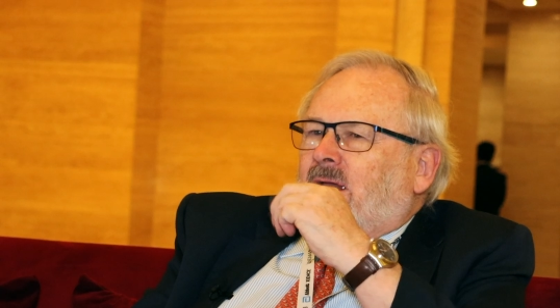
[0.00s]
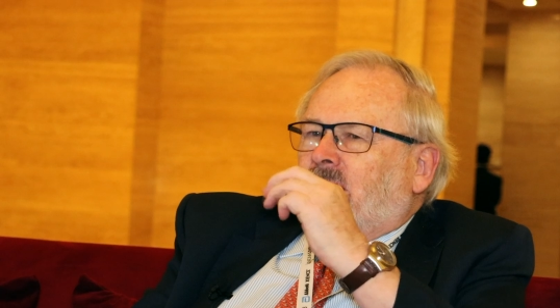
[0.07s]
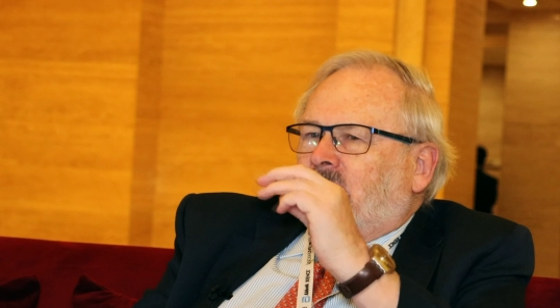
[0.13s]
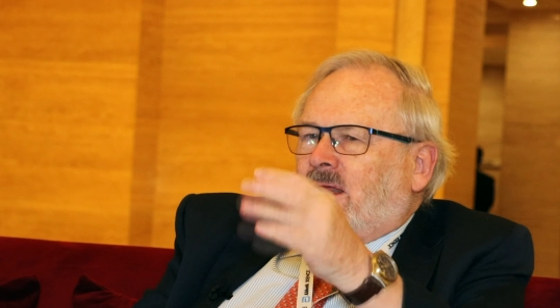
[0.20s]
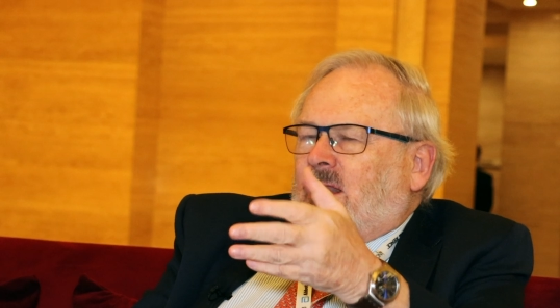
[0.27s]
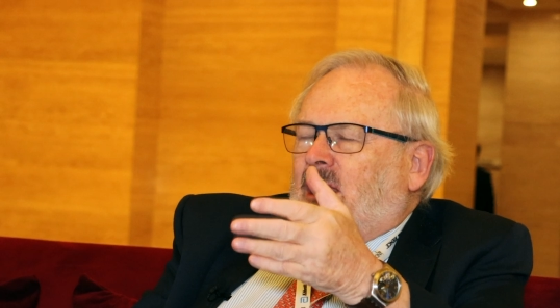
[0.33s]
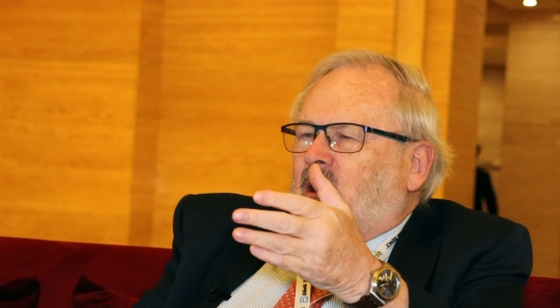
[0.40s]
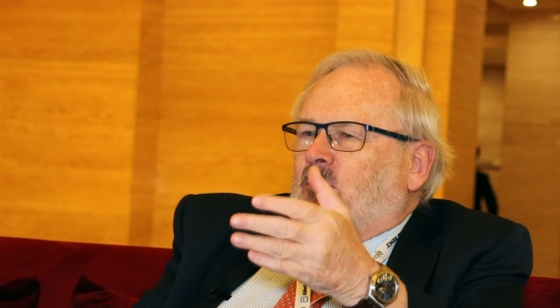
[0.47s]

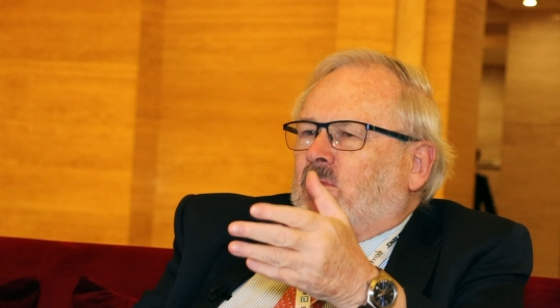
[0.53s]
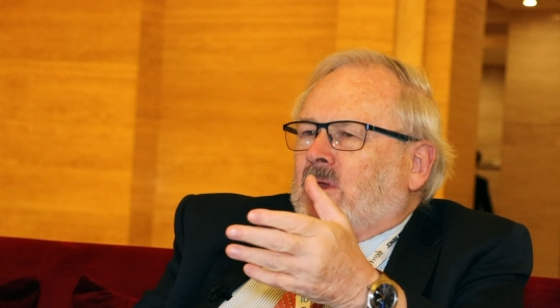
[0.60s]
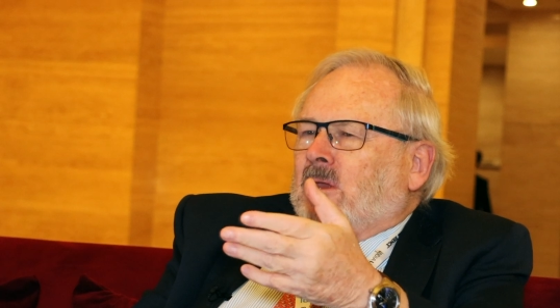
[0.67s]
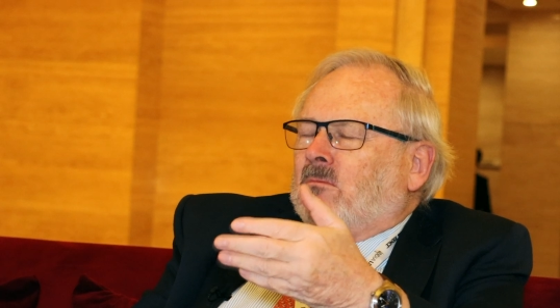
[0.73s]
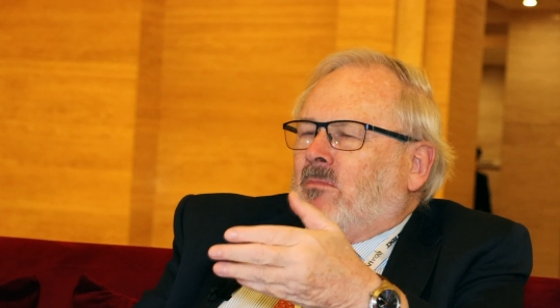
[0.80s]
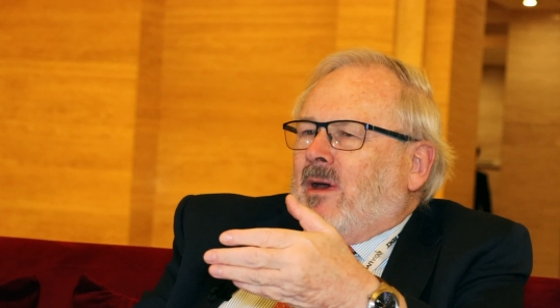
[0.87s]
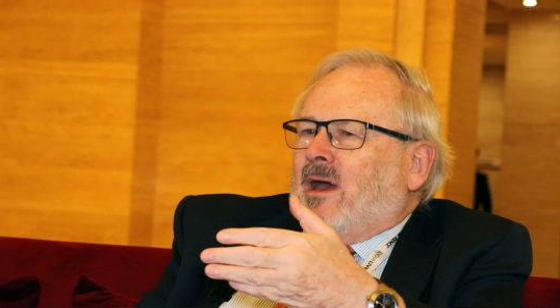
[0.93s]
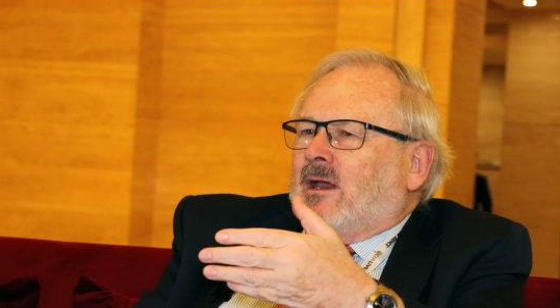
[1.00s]
And then I
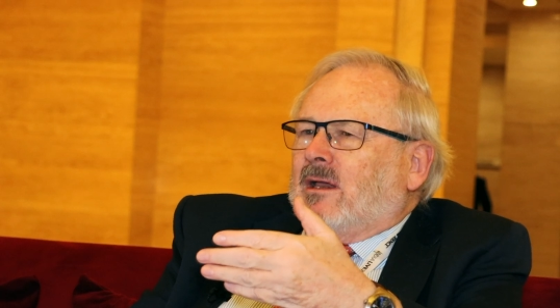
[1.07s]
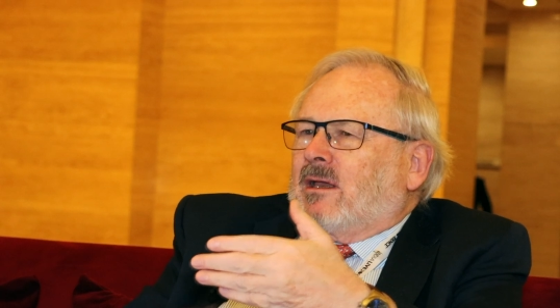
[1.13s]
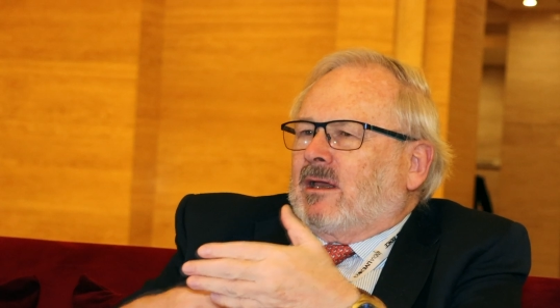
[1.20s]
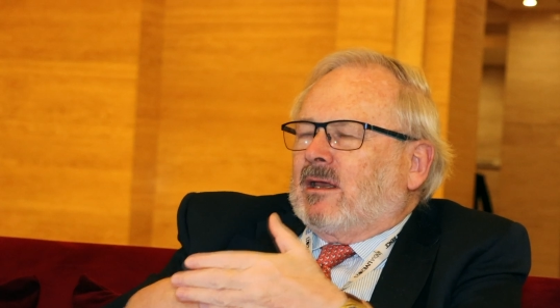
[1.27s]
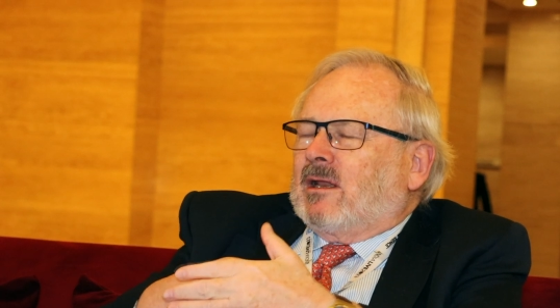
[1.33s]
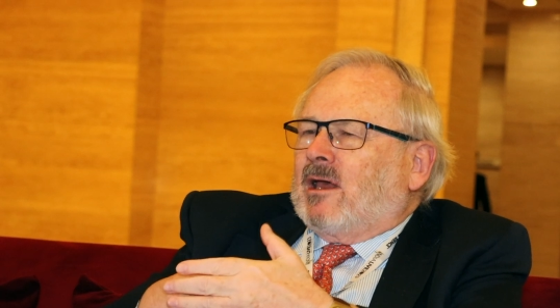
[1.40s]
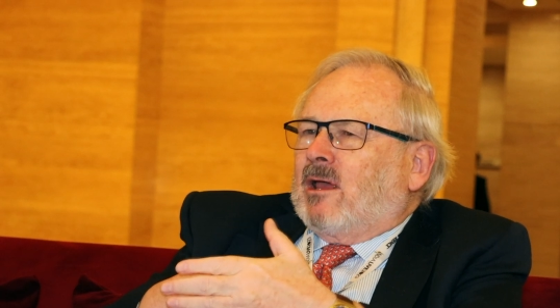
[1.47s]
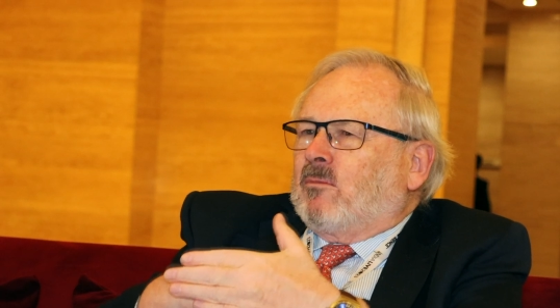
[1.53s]
bring back
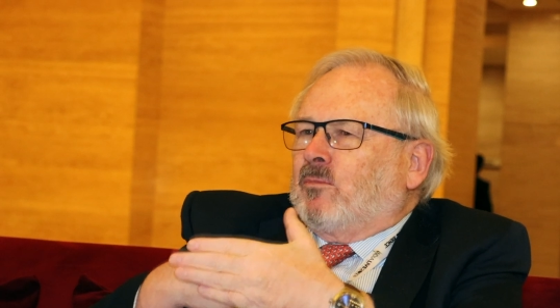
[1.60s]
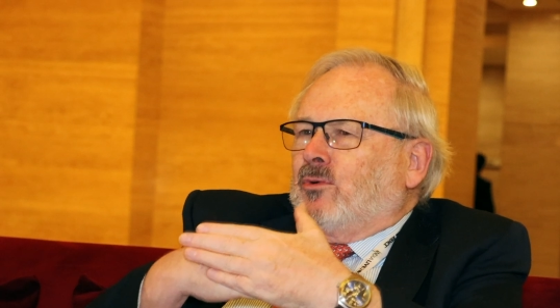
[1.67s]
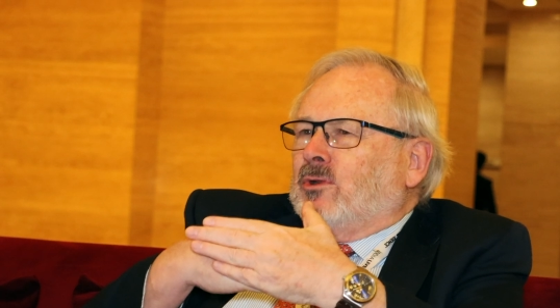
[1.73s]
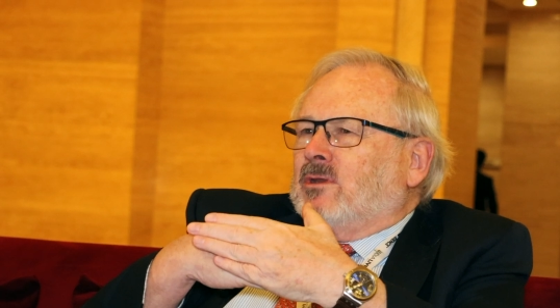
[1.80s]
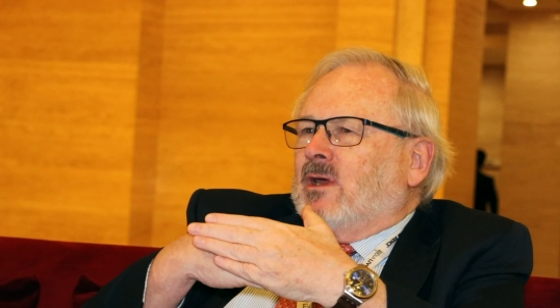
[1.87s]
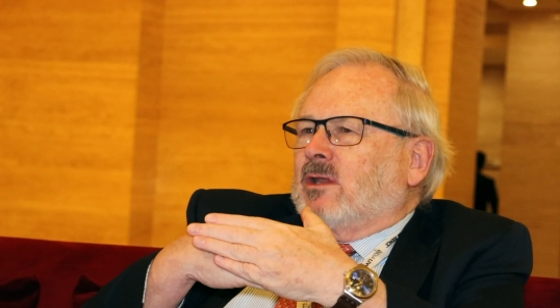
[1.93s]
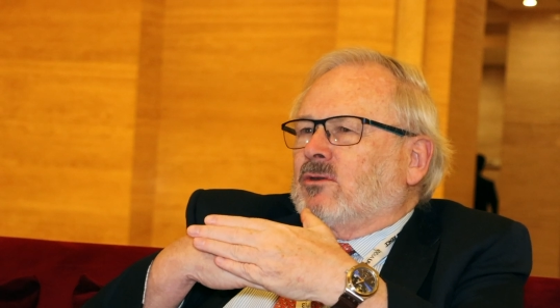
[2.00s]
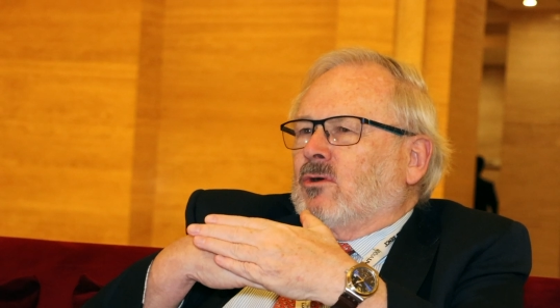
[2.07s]
and I
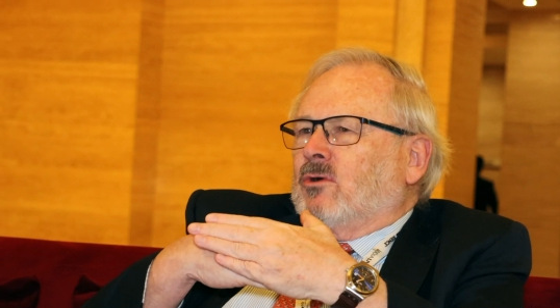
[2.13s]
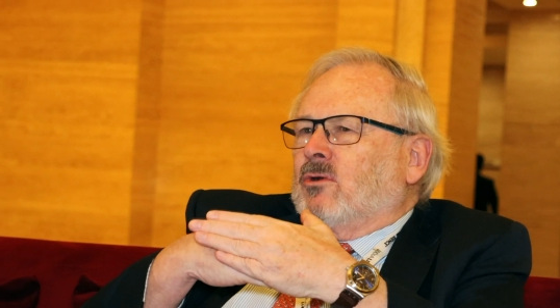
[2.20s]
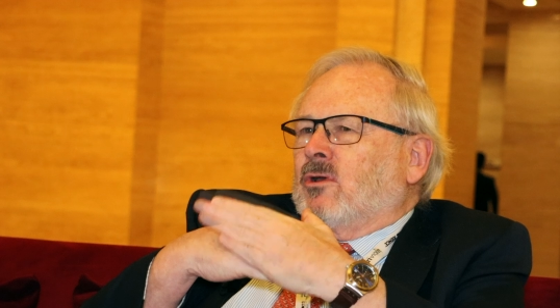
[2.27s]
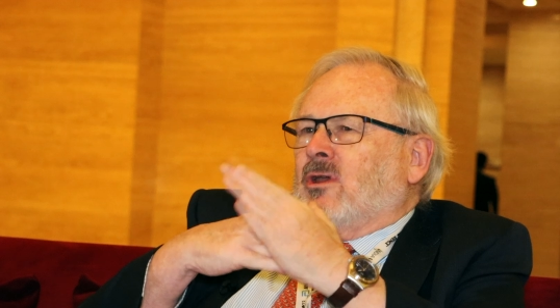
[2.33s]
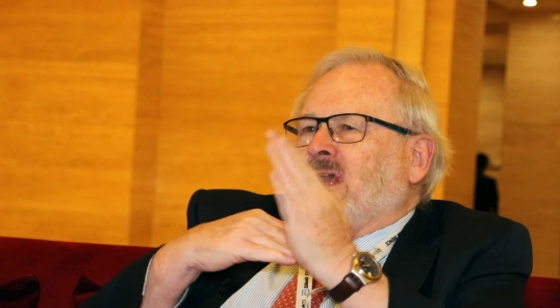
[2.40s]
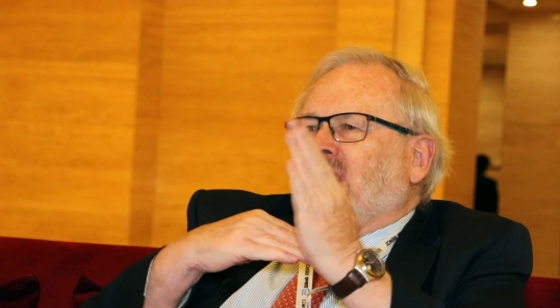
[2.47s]
put that on an